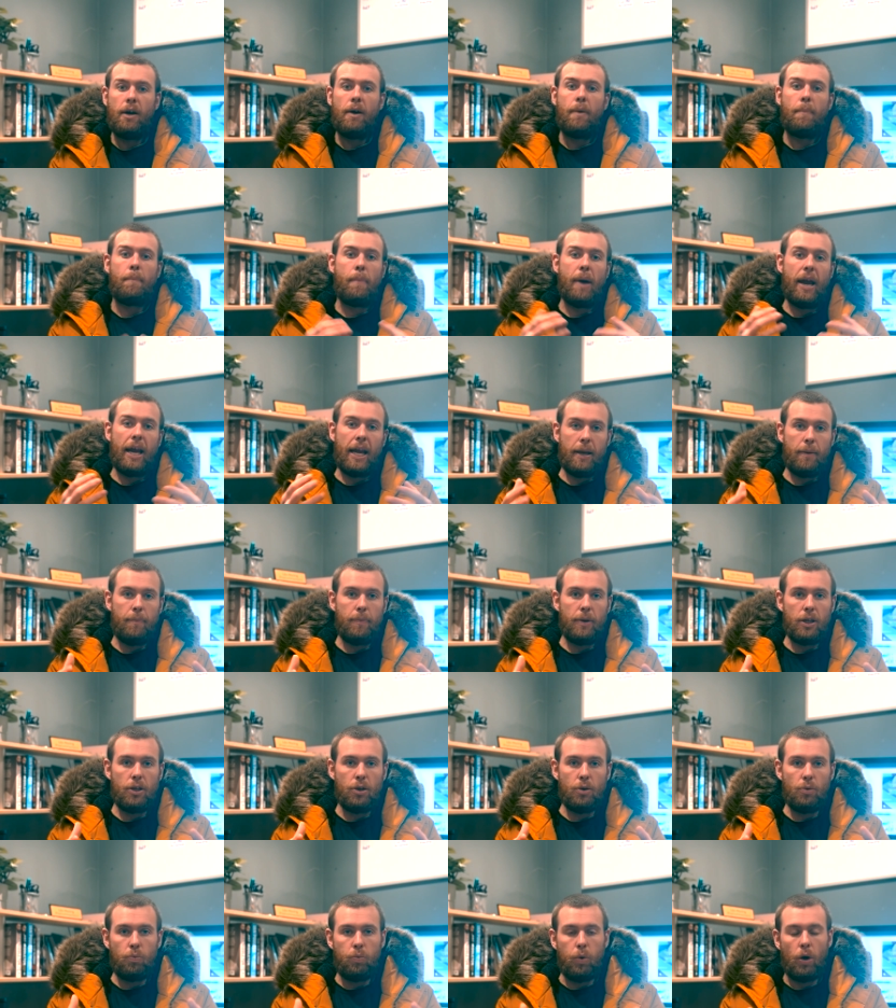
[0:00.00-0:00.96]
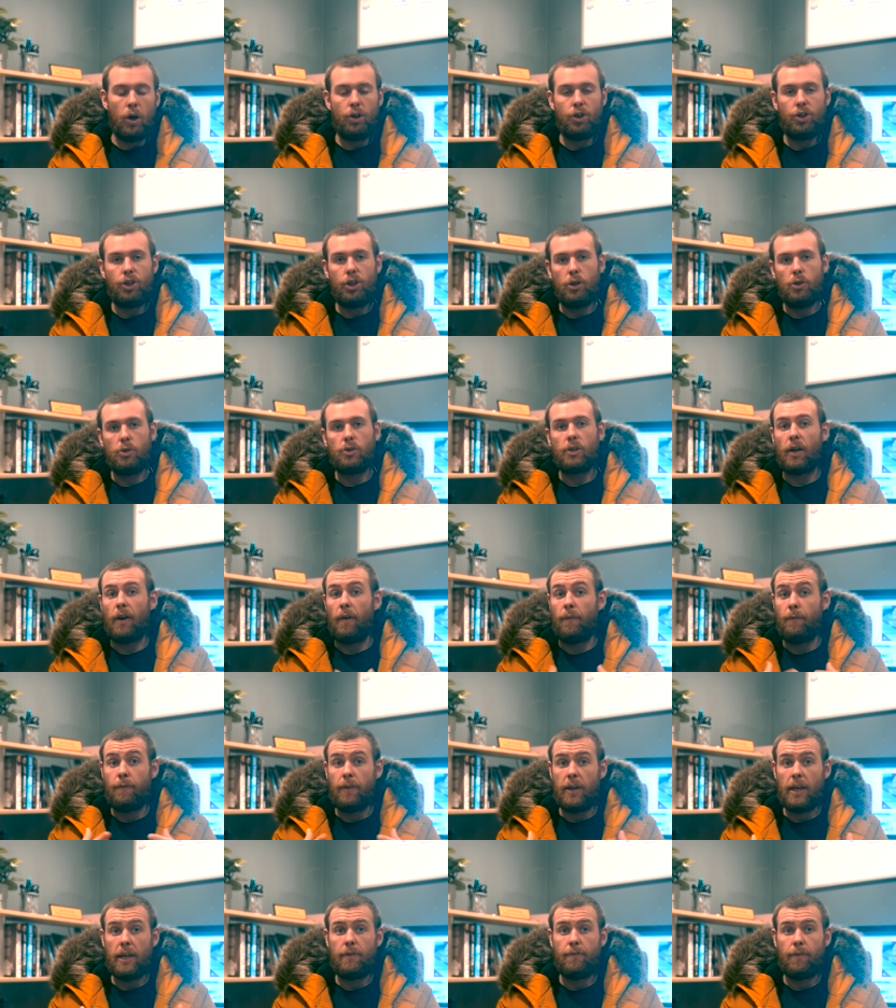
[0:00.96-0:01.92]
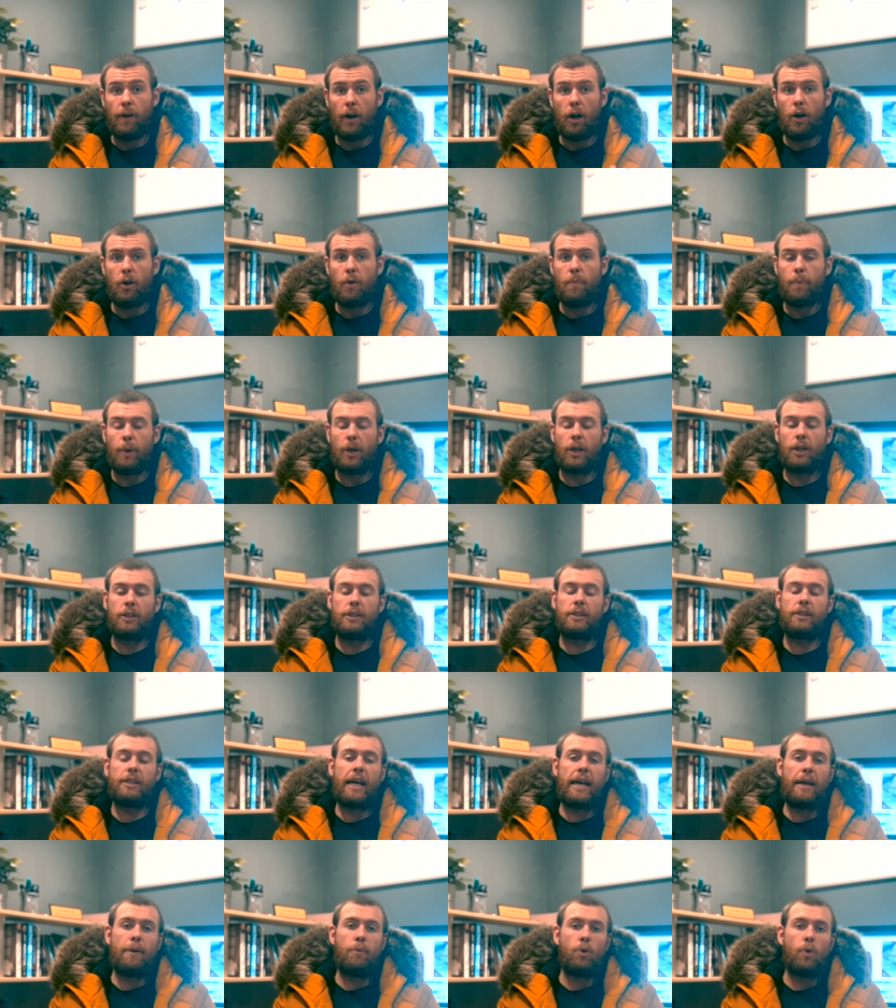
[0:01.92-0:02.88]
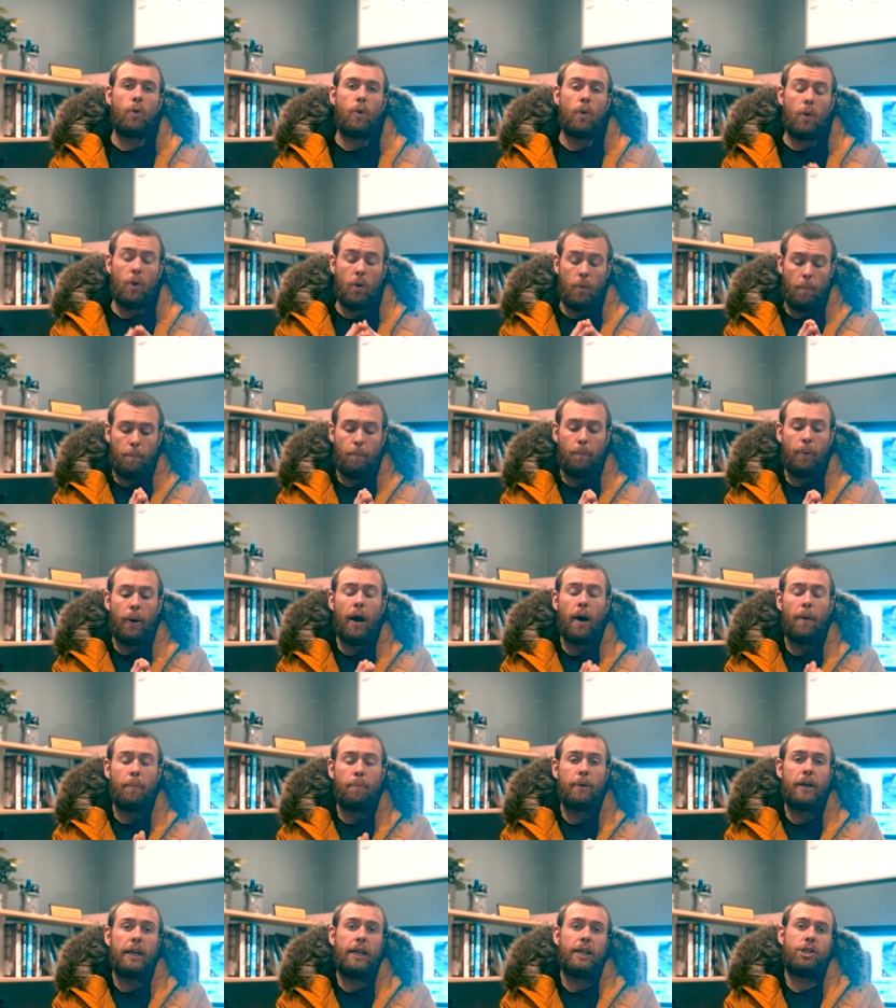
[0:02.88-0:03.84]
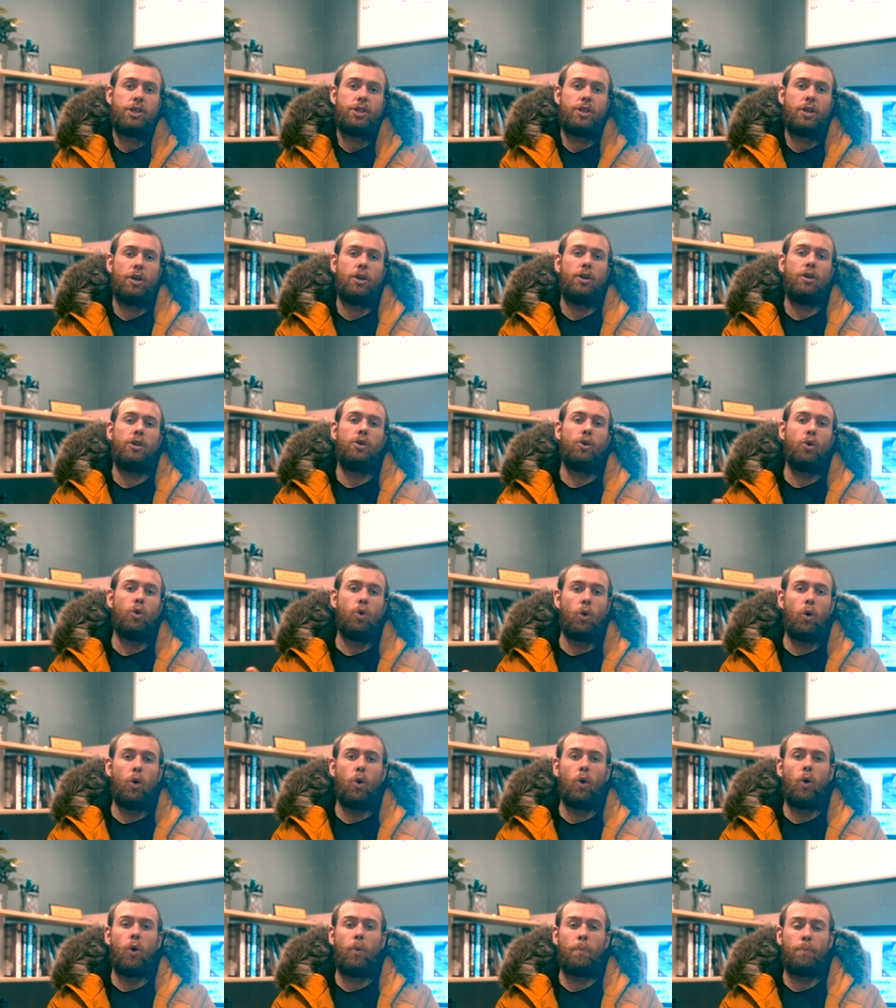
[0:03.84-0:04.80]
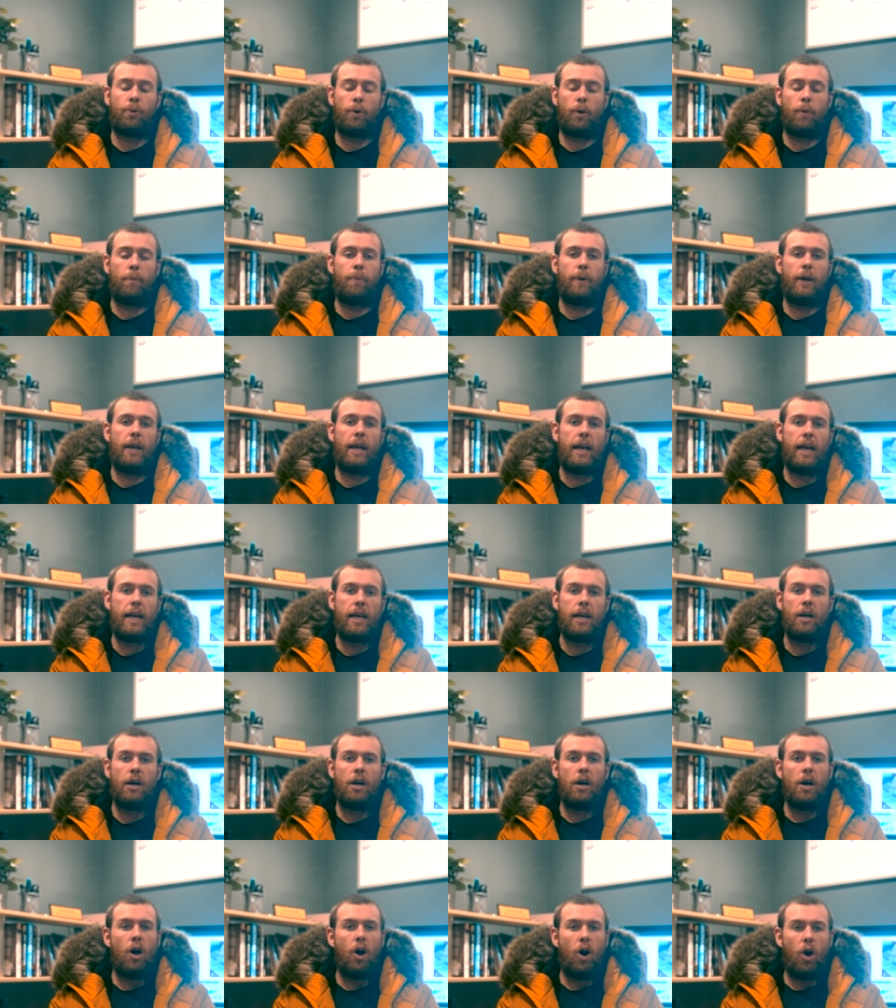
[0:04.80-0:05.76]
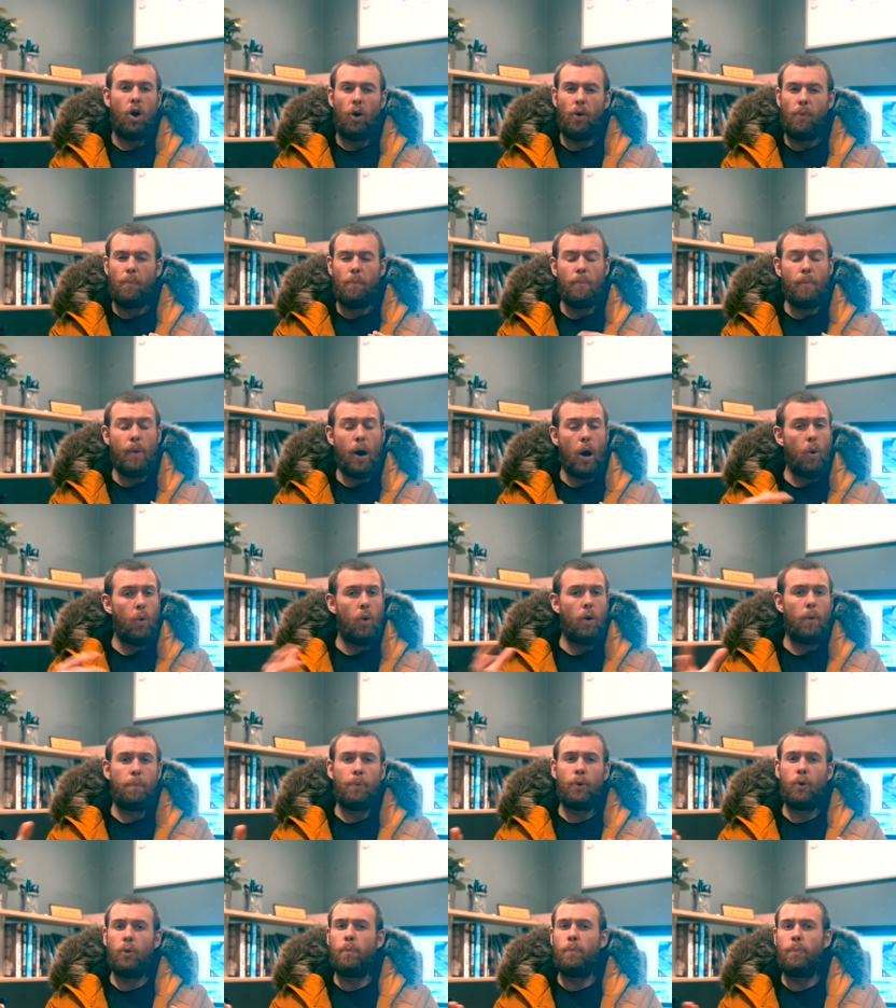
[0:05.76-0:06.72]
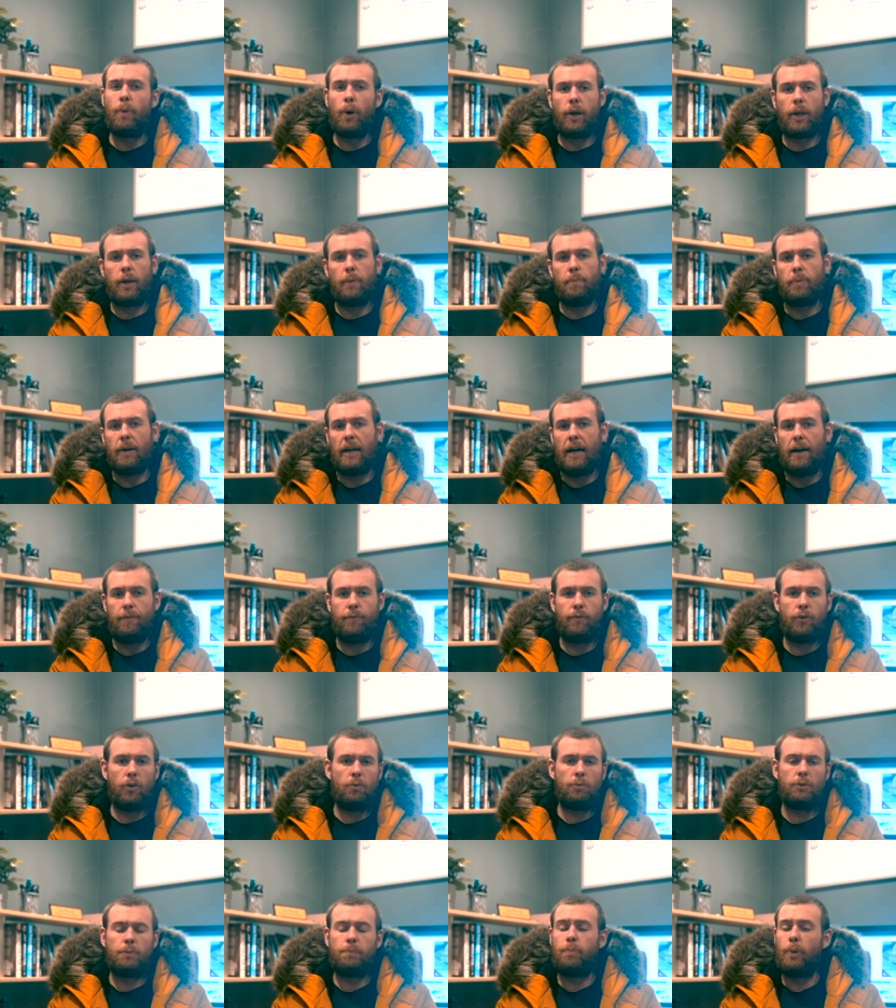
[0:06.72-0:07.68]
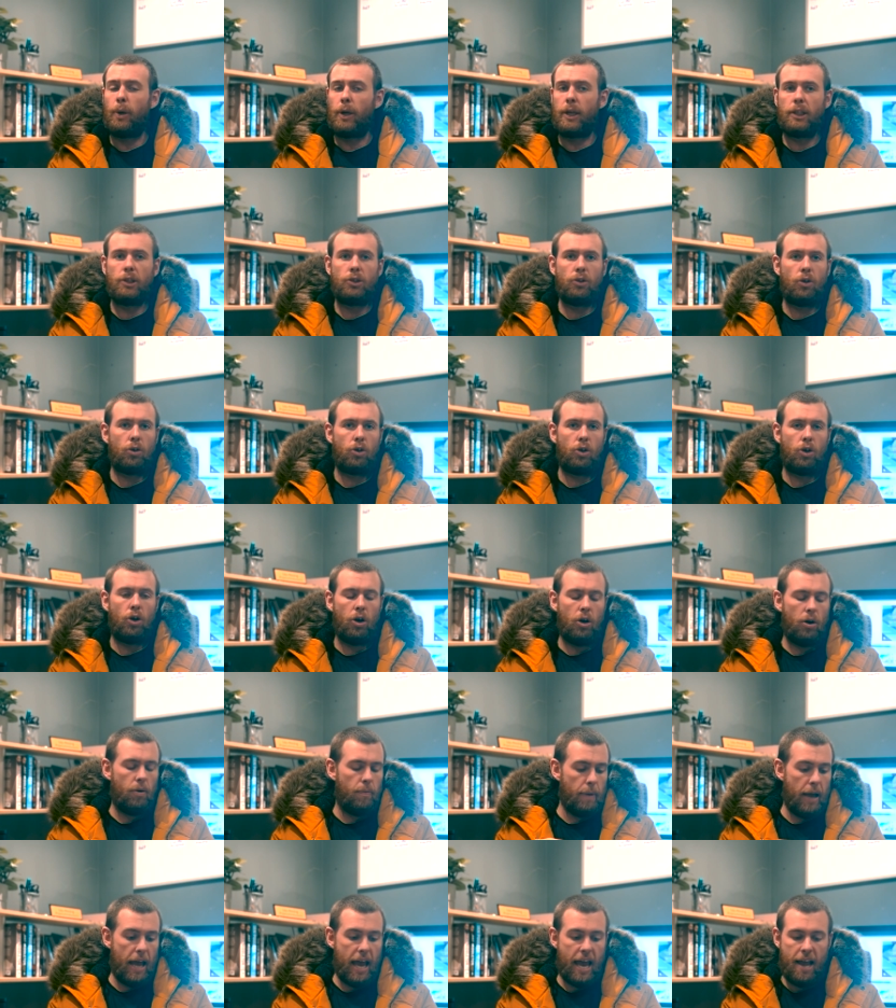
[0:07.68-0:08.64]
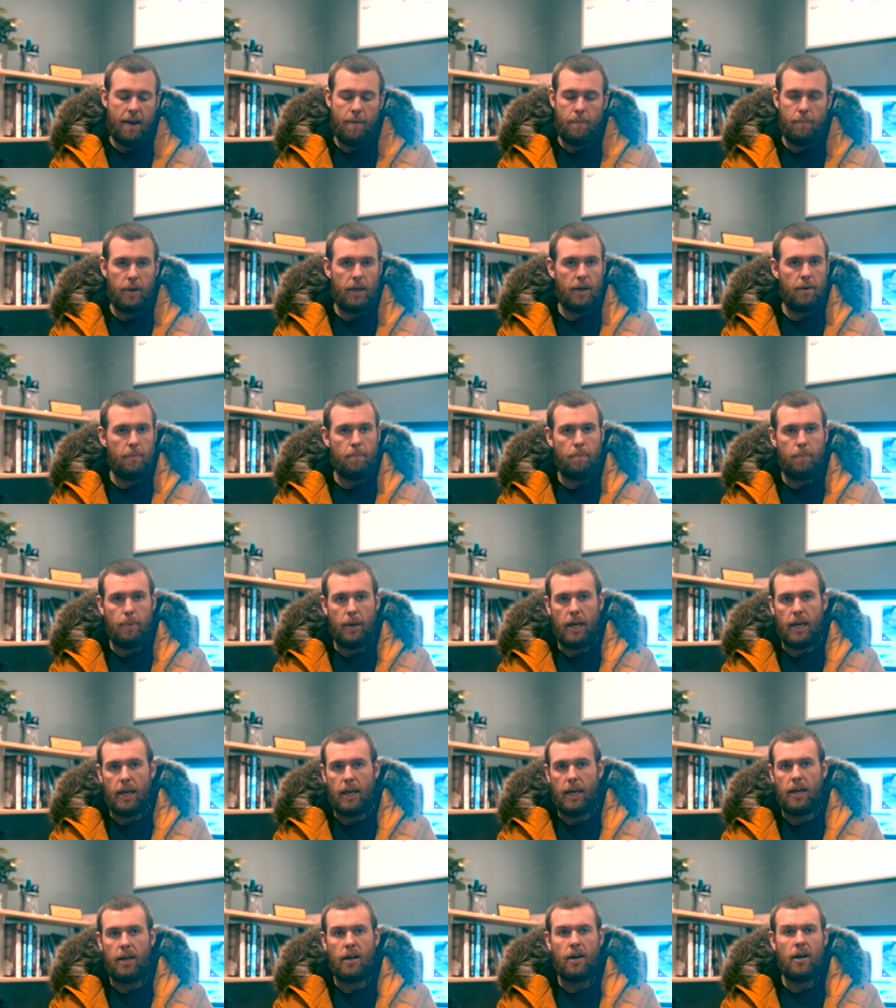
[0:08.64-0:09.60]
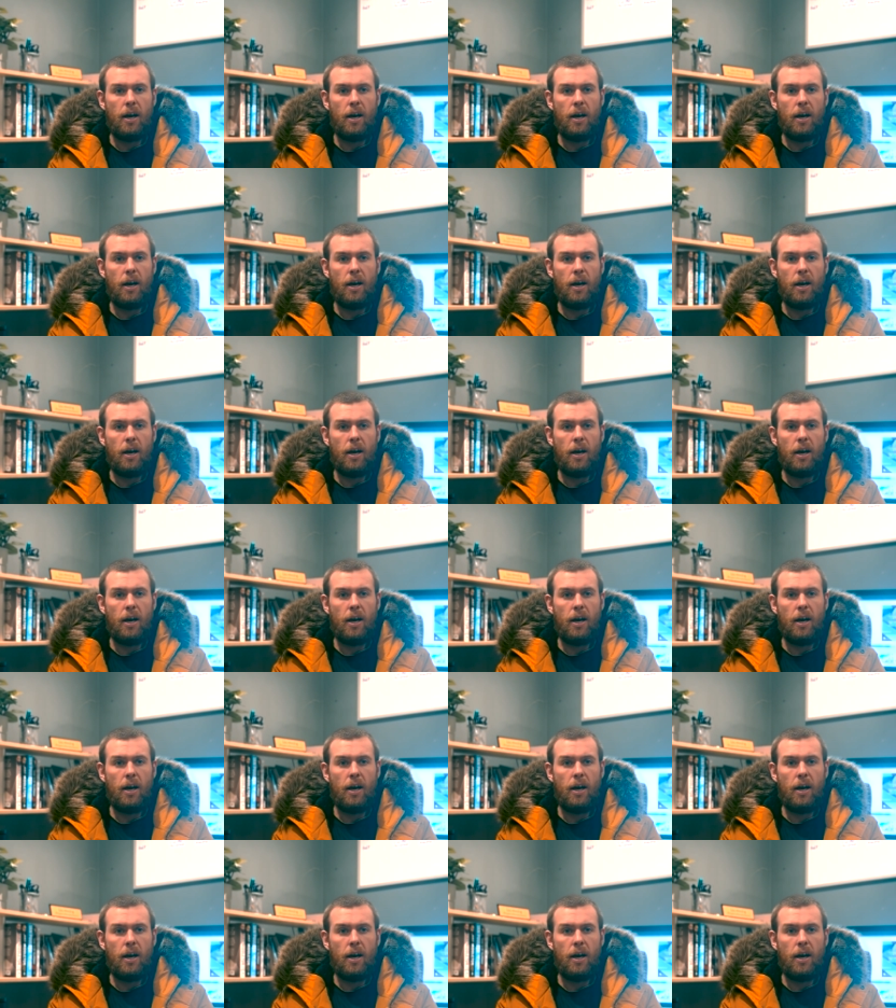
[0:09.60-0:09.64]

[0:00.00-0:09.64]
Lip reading: Maybe you would use Avivo because they will publish your property on multiple booking platforms, booking.com, Airbnb,